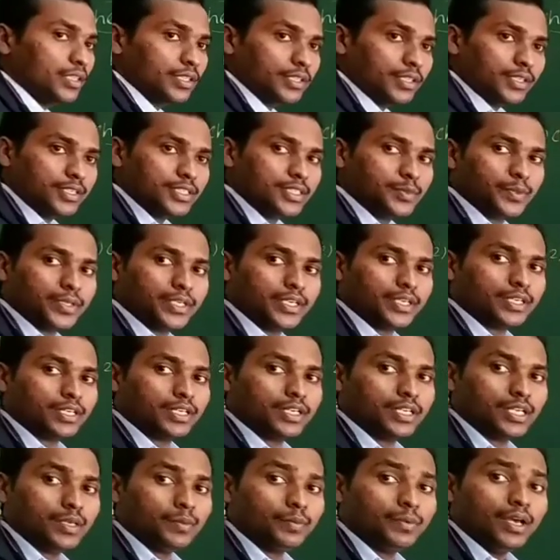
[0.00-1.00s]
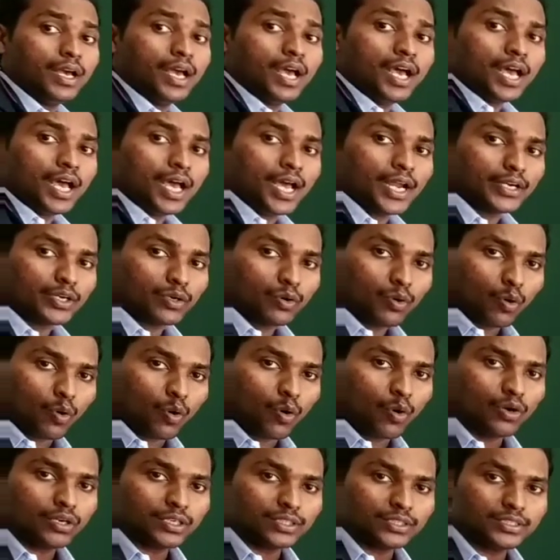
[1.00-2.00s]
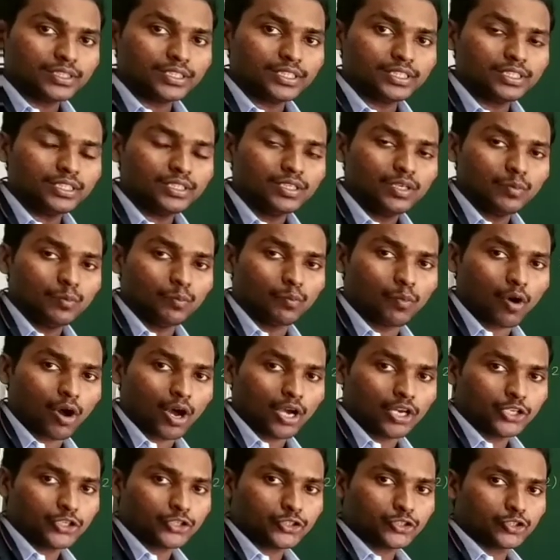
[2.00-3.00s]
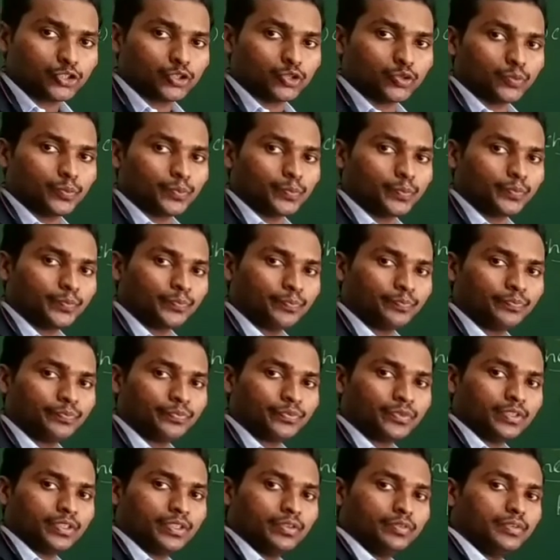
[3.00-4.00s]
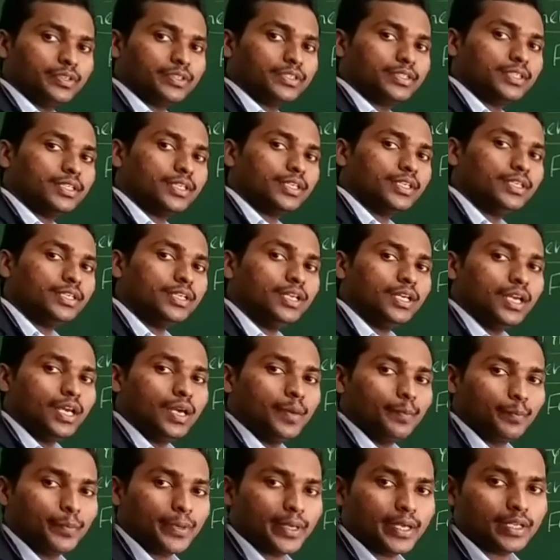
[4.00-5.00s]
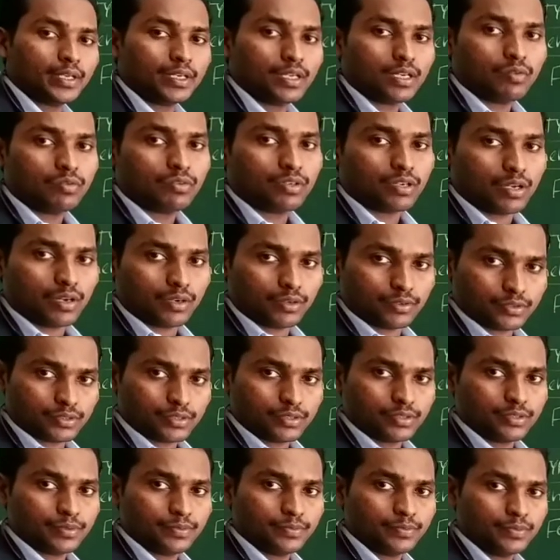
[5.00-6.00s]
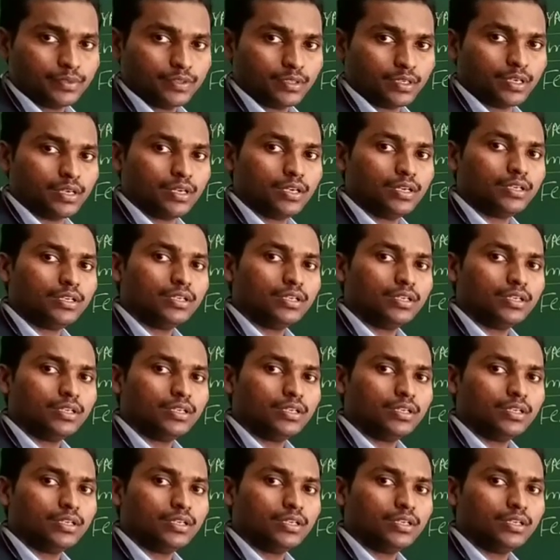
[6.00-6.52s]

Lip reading: or spirit lamp, and hold the boiling tube with a pair of tongs or